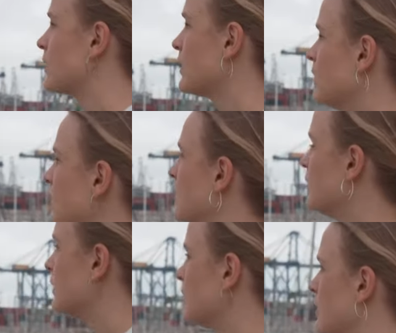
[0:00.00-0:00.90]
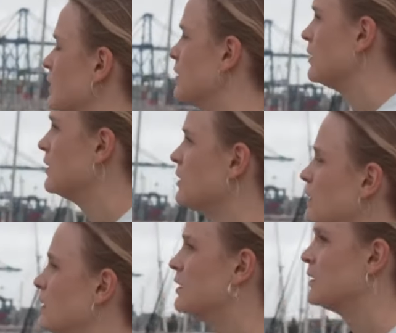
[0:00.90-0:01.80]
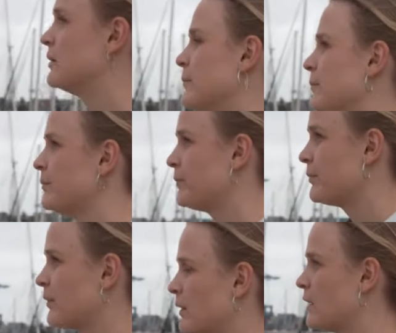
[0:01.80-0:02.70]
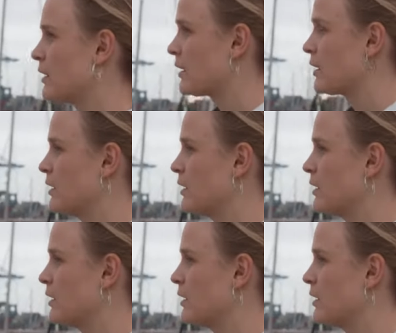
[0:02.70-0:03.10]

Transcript: situation that you do not want to be a part